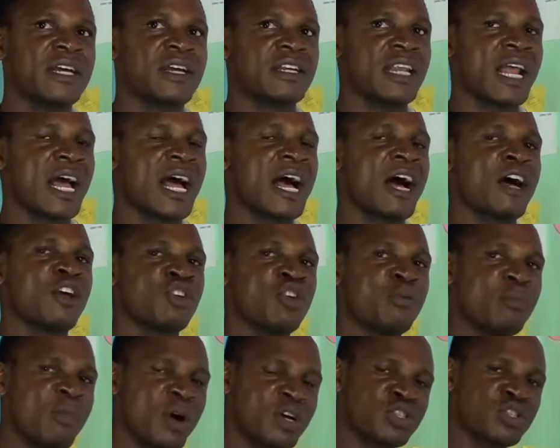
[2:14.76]
Now
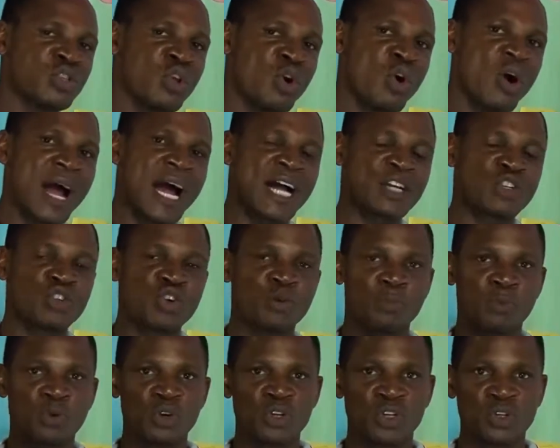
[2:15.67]
you must know how to
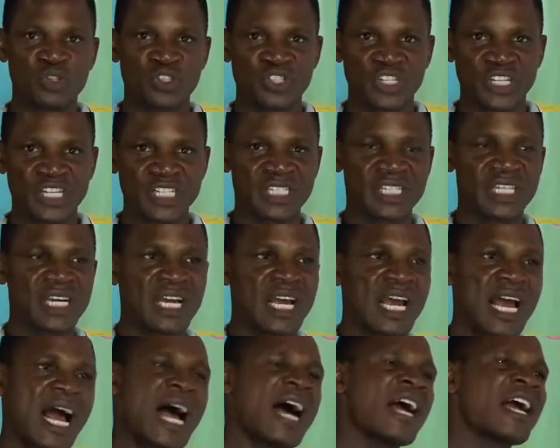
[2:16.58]
produce it.
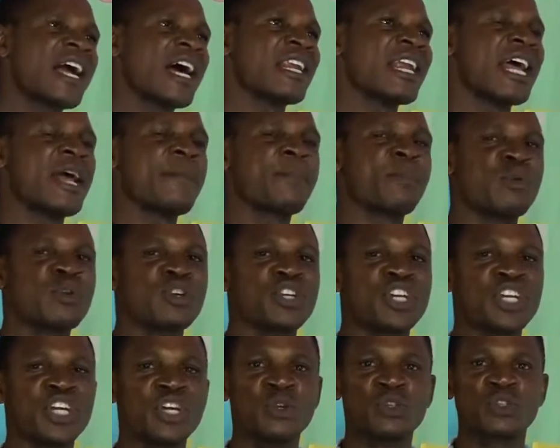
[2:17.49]
How can I
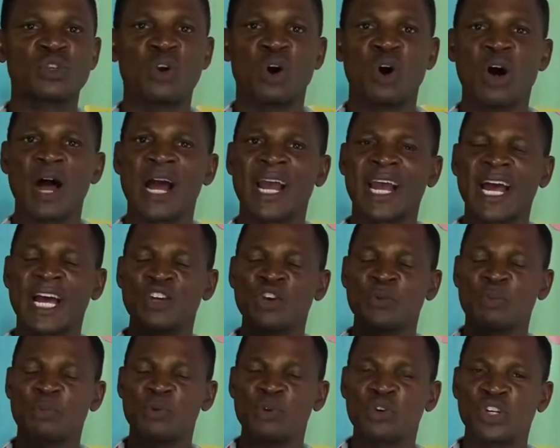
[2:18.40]
produce, or how can
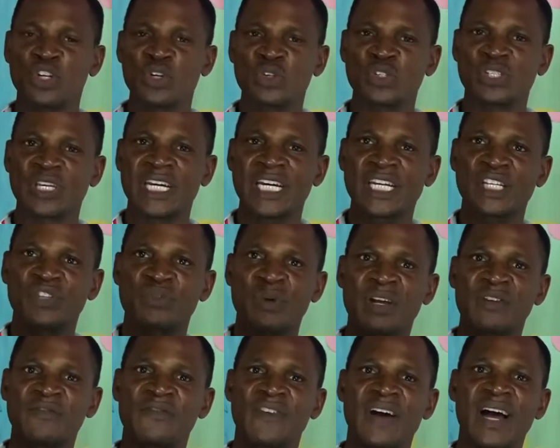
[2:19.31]
you produce a
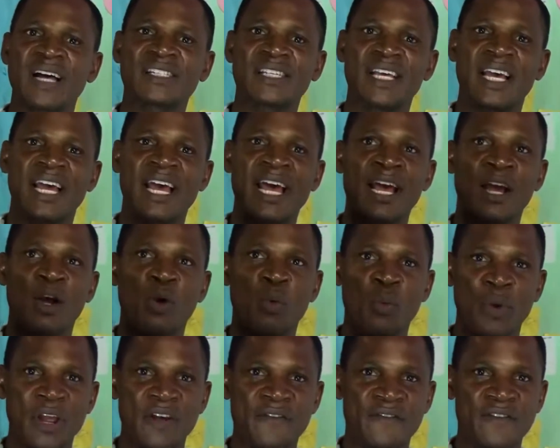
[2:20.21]
transverse
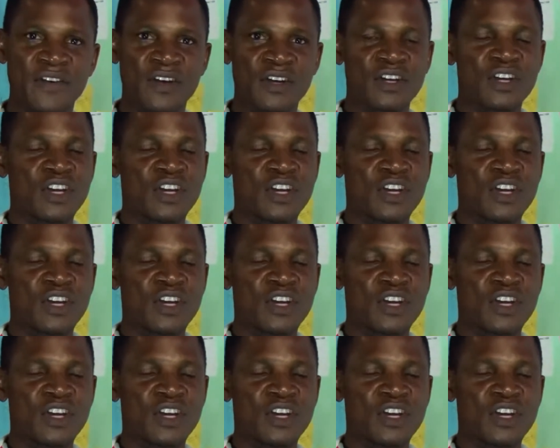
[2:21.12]
wave?